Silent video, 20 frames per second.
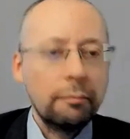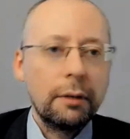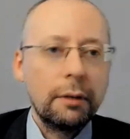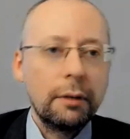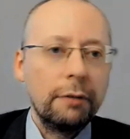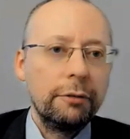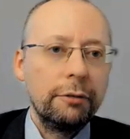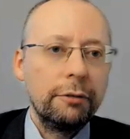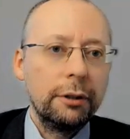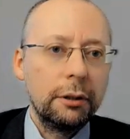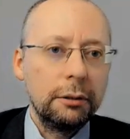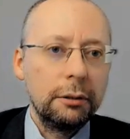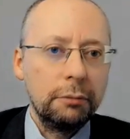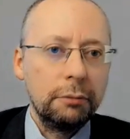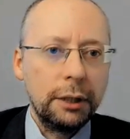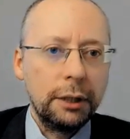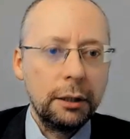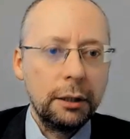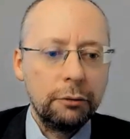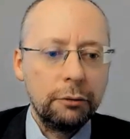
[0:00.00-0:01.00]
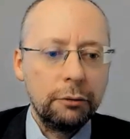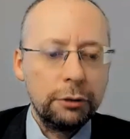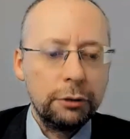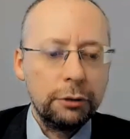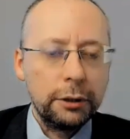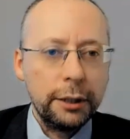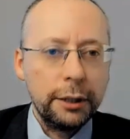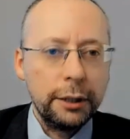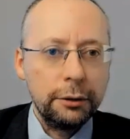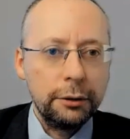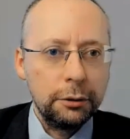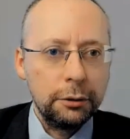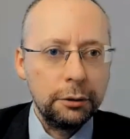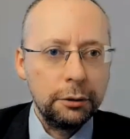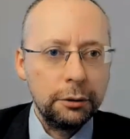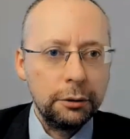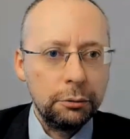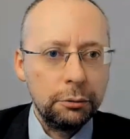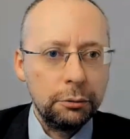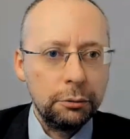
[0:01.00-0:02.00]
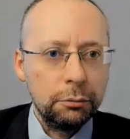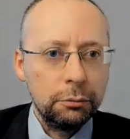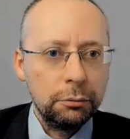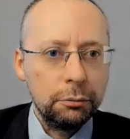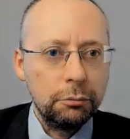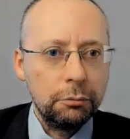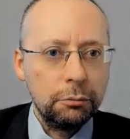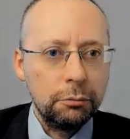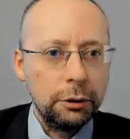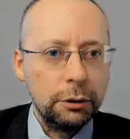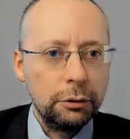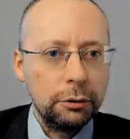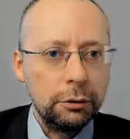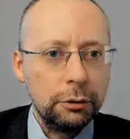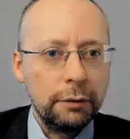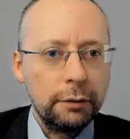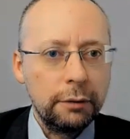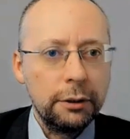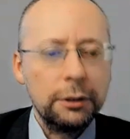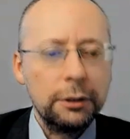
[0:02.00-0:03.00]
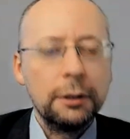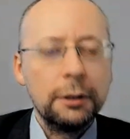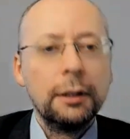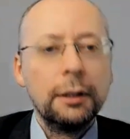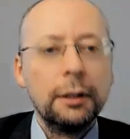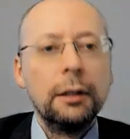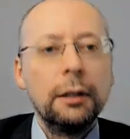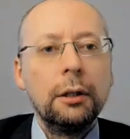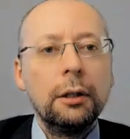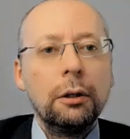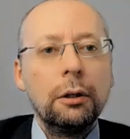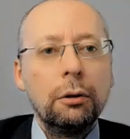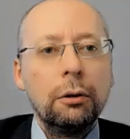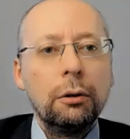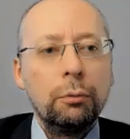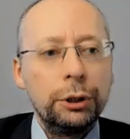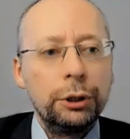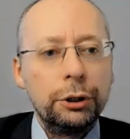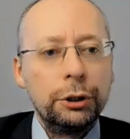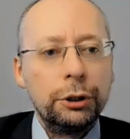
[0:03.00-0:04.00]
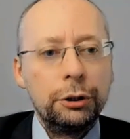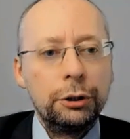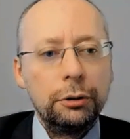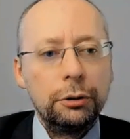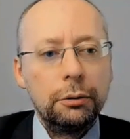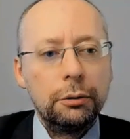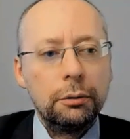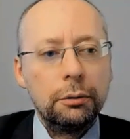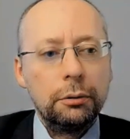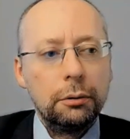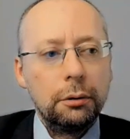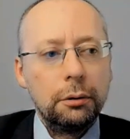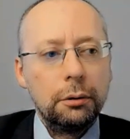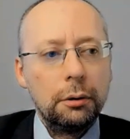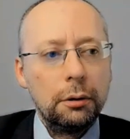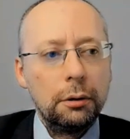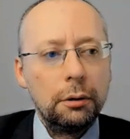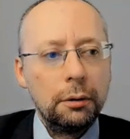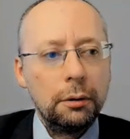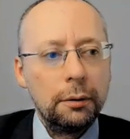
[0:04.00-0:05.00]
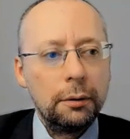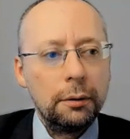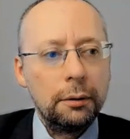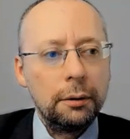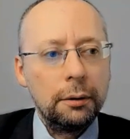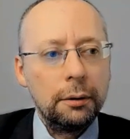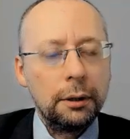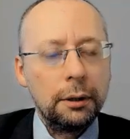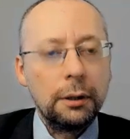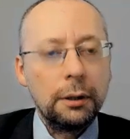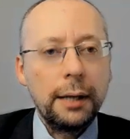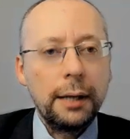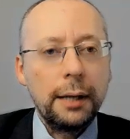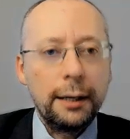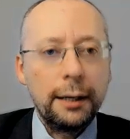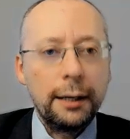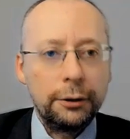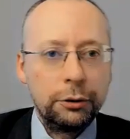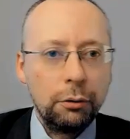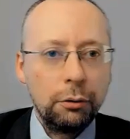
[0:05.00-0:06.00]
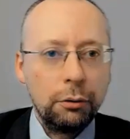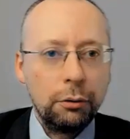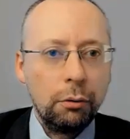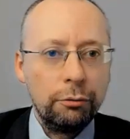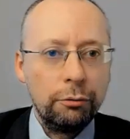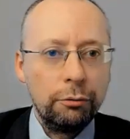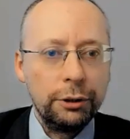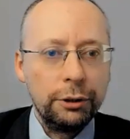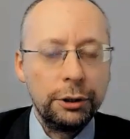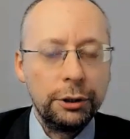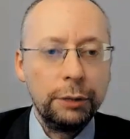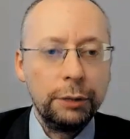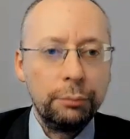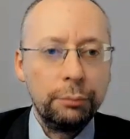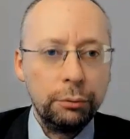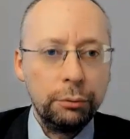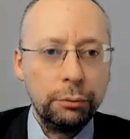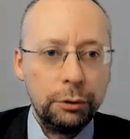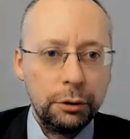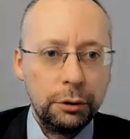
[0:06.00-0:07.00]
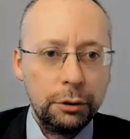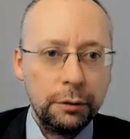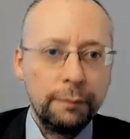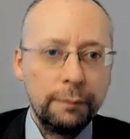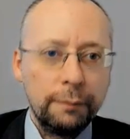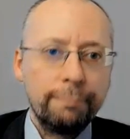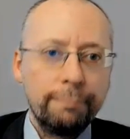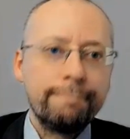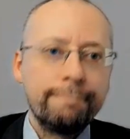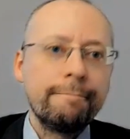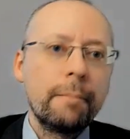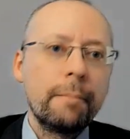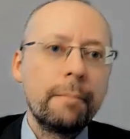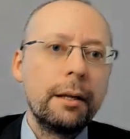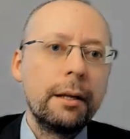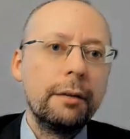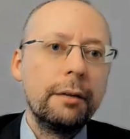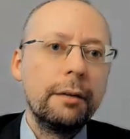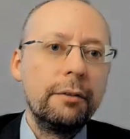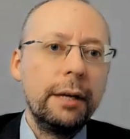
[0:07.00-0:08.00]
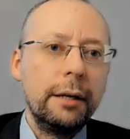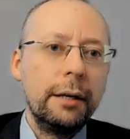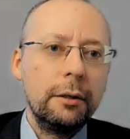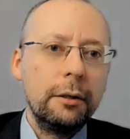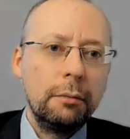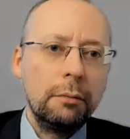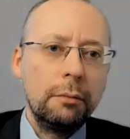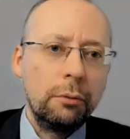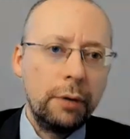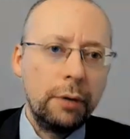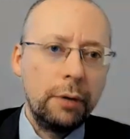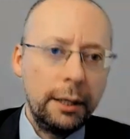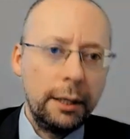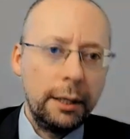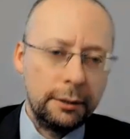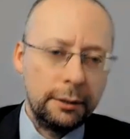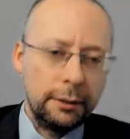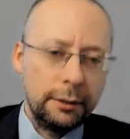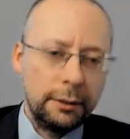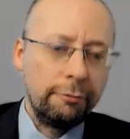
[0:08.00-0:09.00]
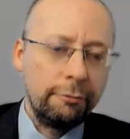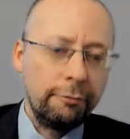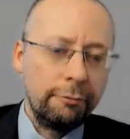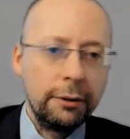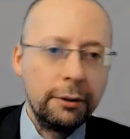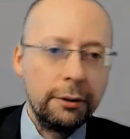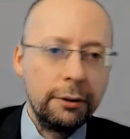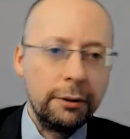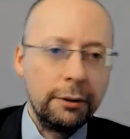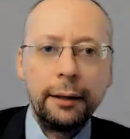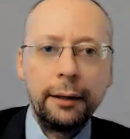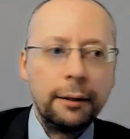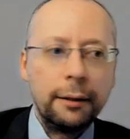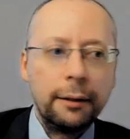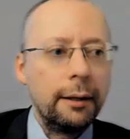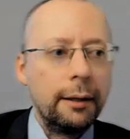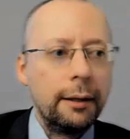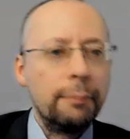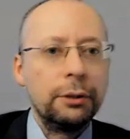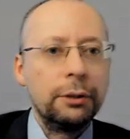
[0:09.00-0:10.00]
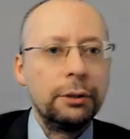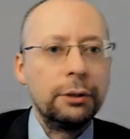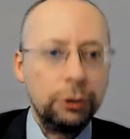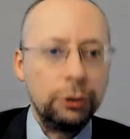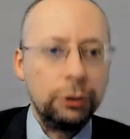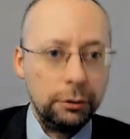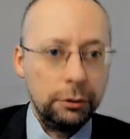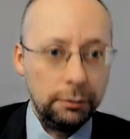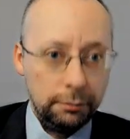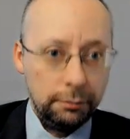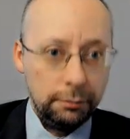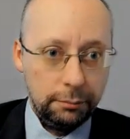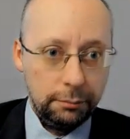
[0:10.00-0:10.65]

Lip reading: I think we can translate it into English like this, which collects all these inputs, and they elaborate something like a position.